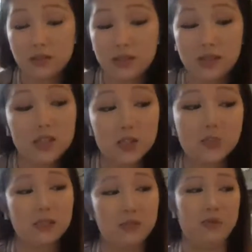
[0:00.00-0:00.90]
this
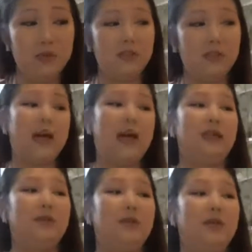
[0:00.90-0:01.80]
specific
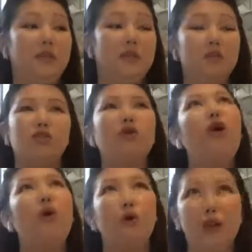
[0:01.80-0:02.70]
society, because it's
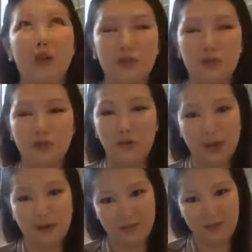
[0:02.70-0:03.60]
so
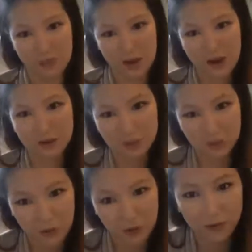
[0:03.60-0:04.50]
different compared to
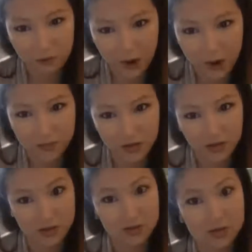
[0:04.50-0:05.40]
where we're from.
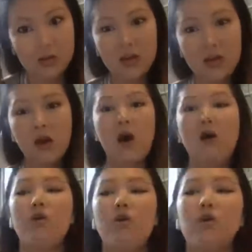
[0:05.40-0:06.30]
Because
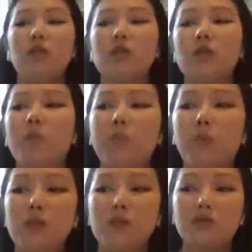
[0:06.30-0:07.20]
although it's
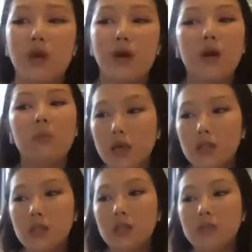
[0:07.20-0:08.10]
very
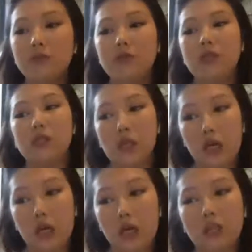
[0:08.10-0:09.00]
oppressive in the
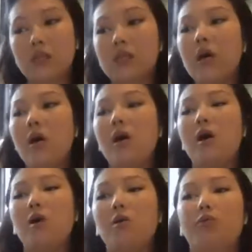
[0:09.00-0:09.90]
States,
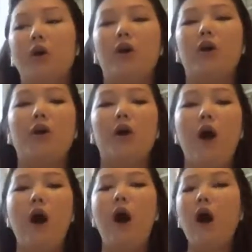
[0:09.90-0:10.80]
there
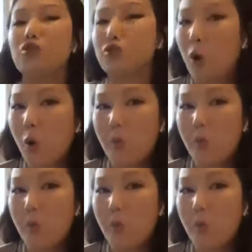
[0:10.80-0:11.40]
are so